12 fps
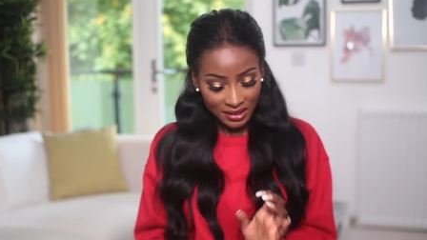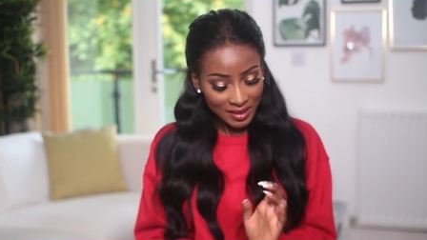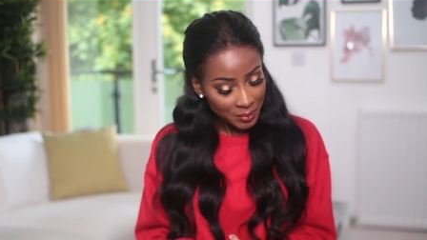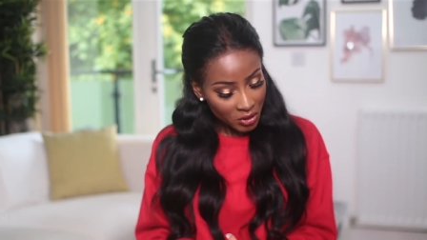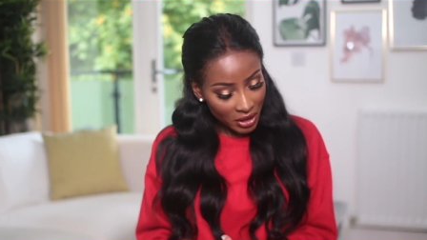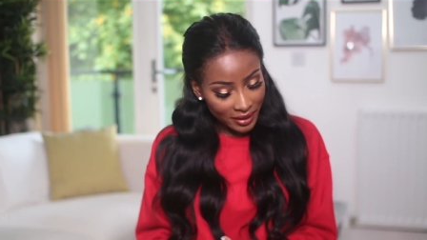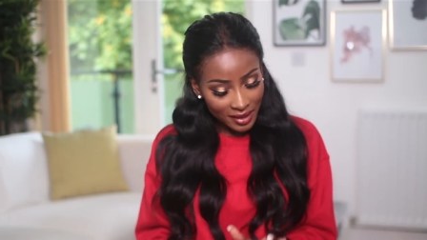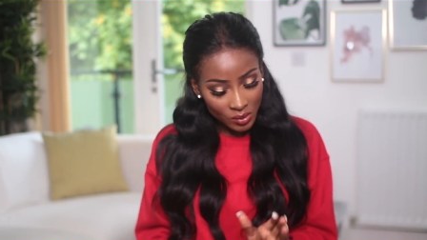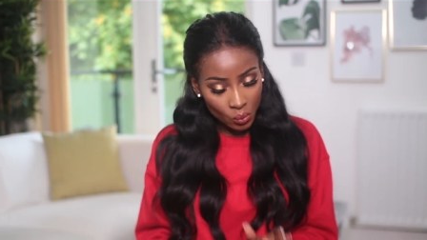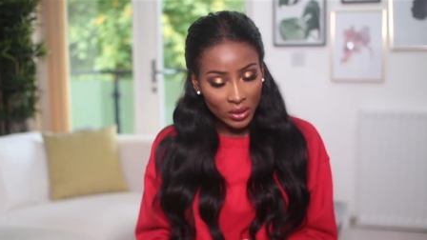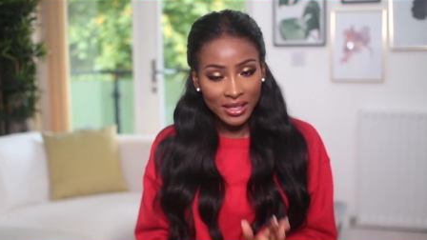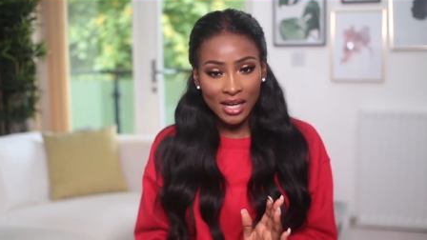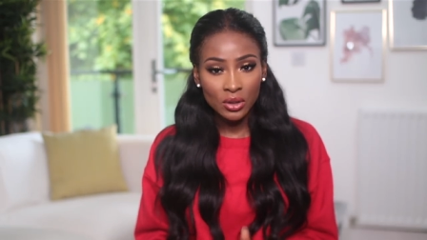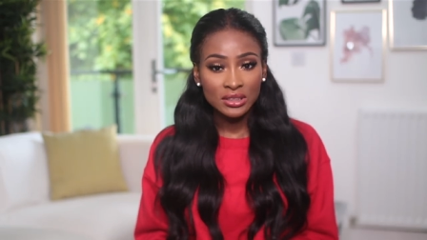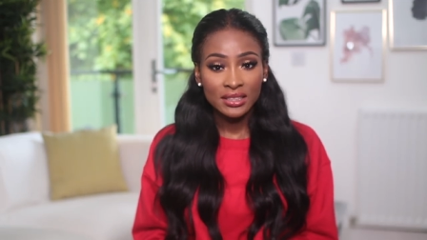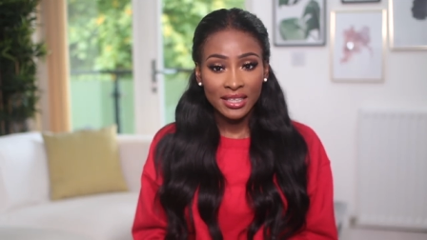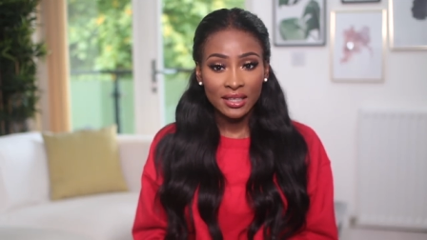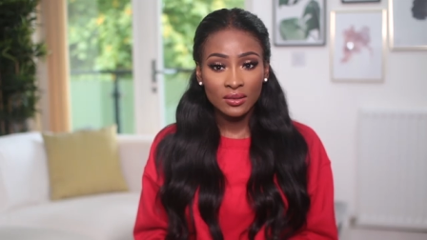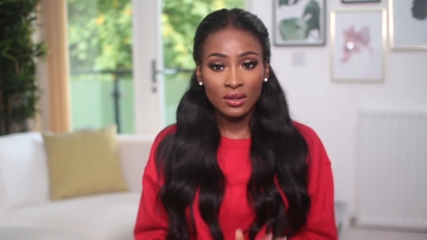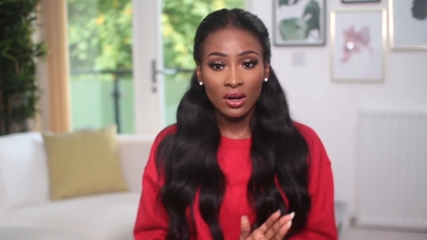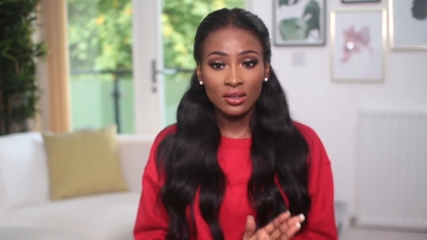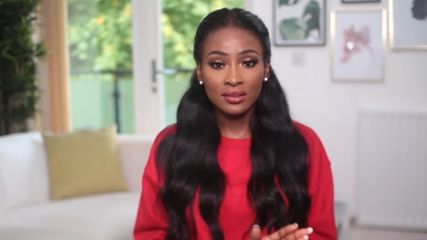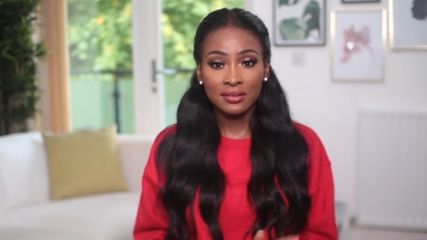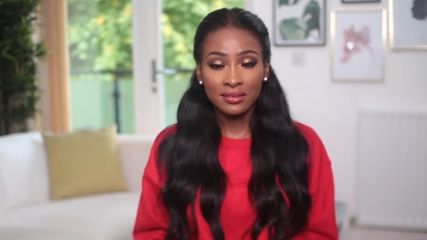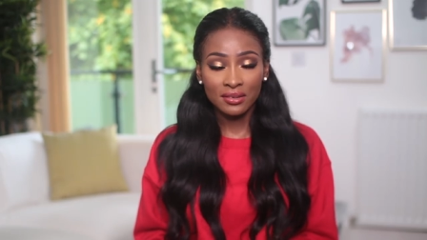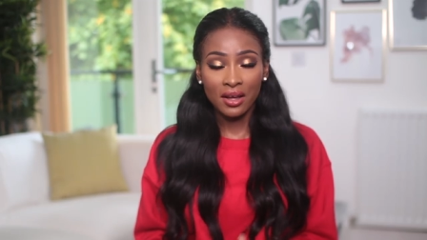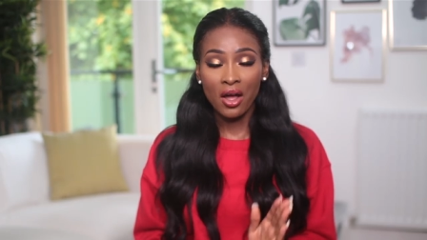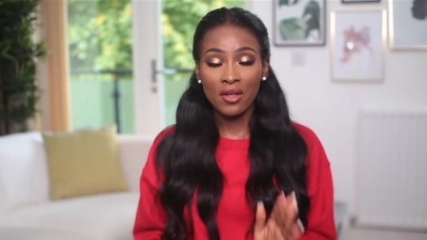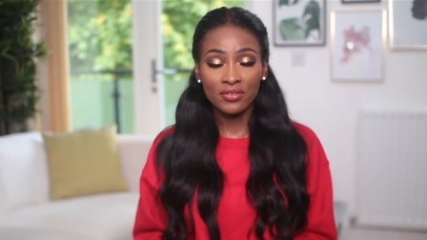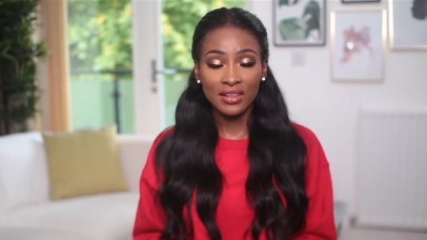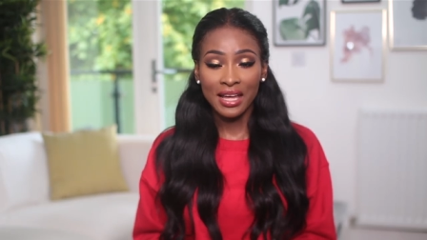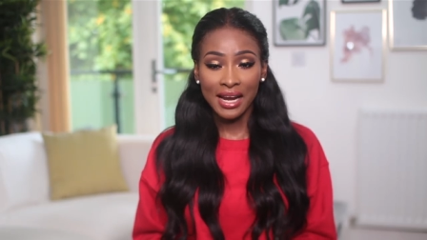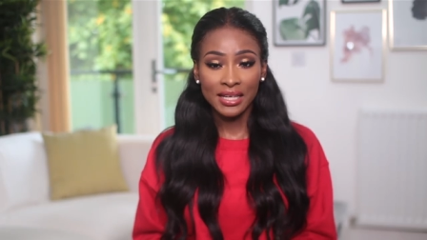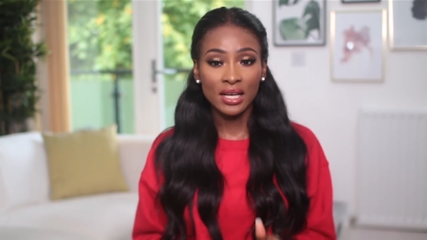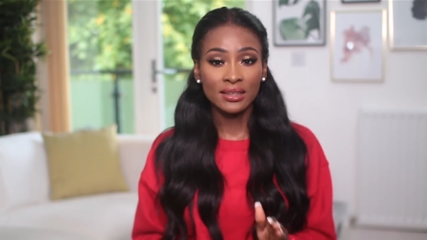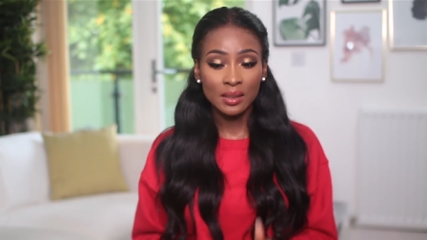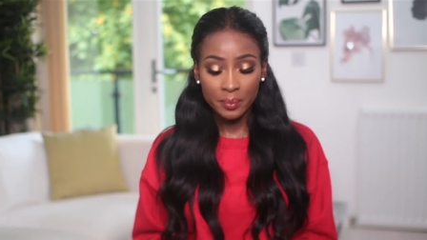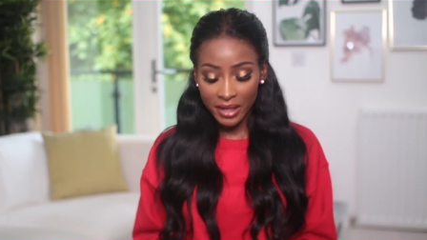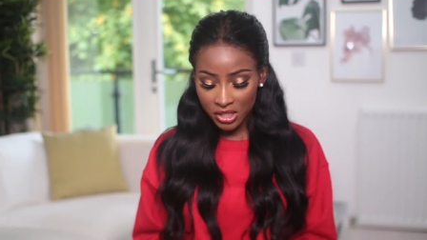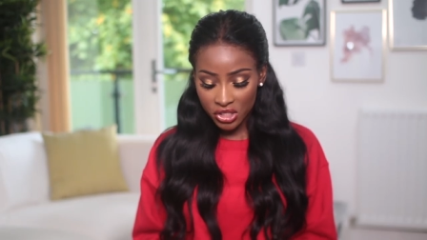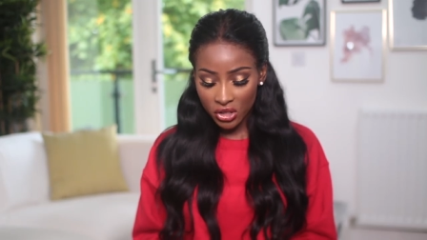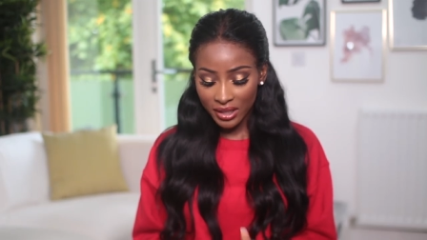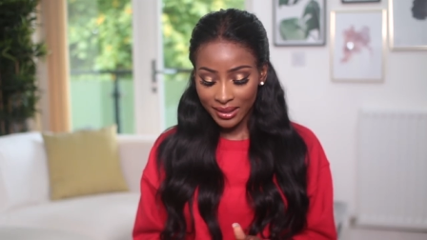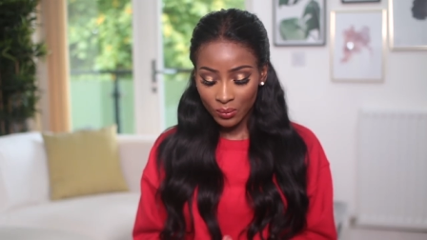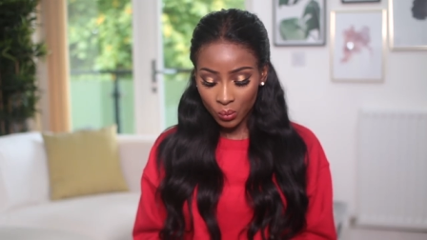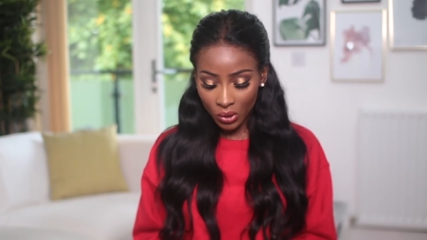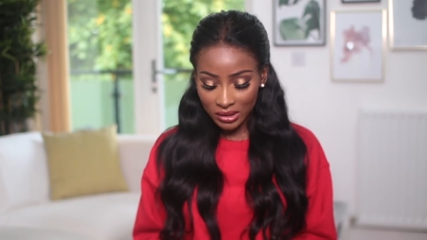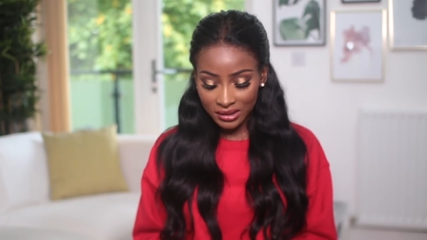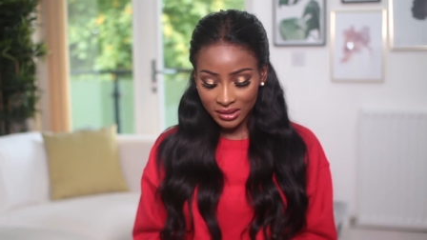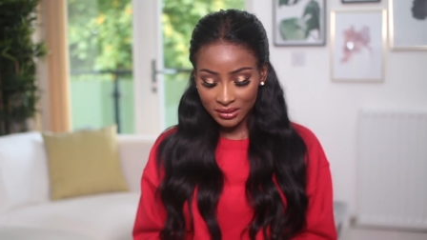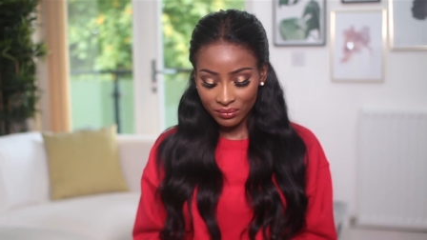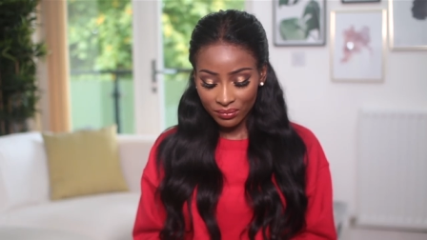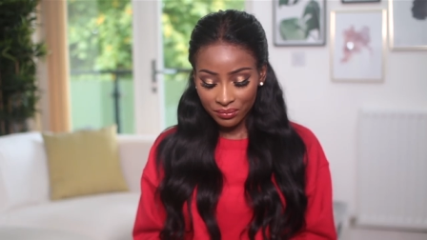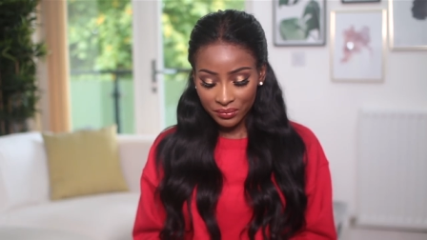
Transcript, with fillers: to be honest when I looked at it on online and the picture it wasn't